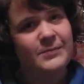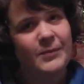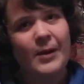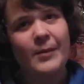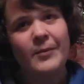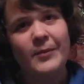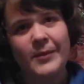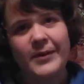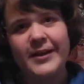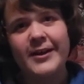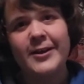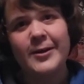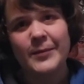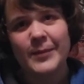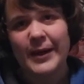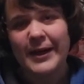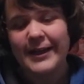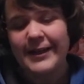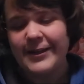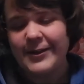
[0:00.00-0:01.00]
probably gonna
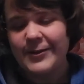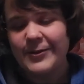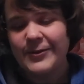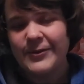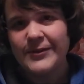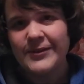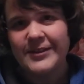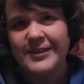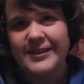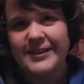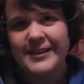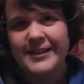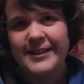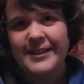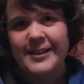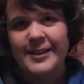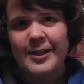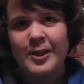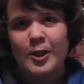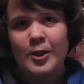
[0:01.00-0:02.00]
bite you
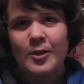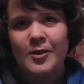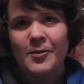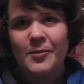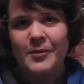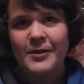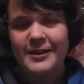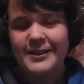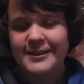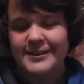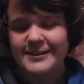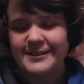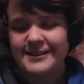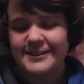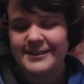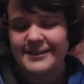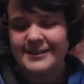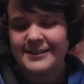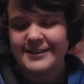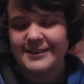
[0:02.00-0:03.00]

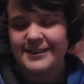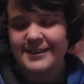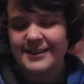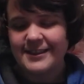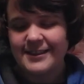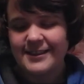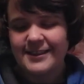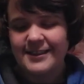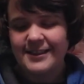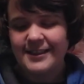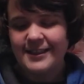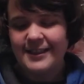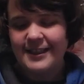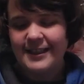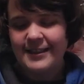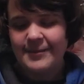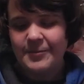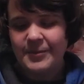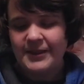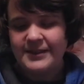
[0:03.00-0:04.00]
because
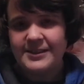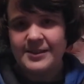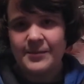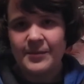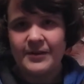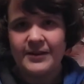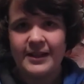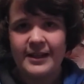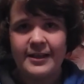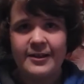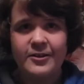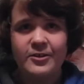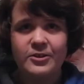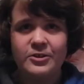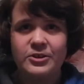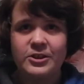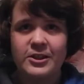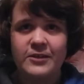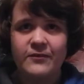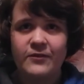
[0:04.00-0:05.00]
it picks up on that
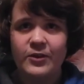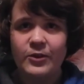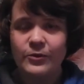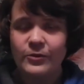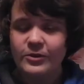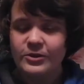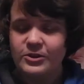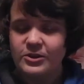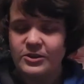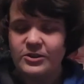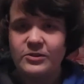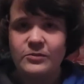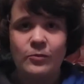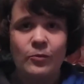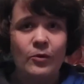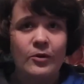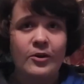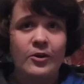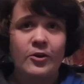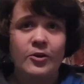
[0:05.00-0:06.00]
energy. If you were just
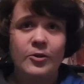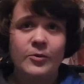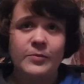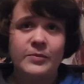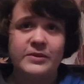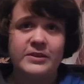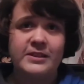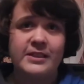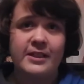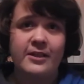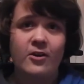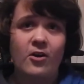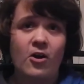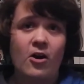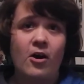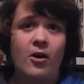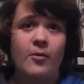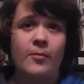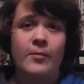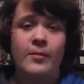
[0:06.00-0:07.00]
100%
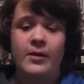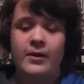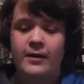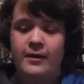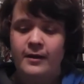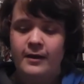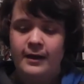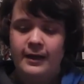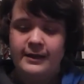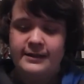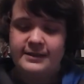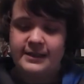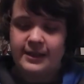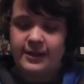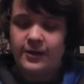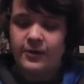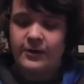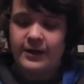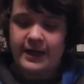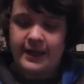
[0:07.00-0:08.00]
calm, it's
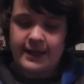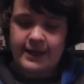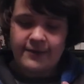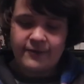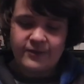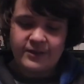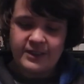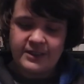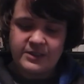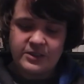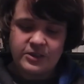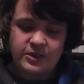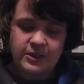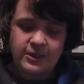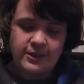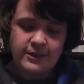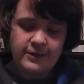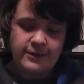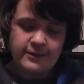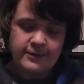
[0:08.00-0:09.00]
okay, everything's
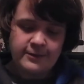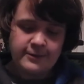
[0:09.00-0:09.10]
good,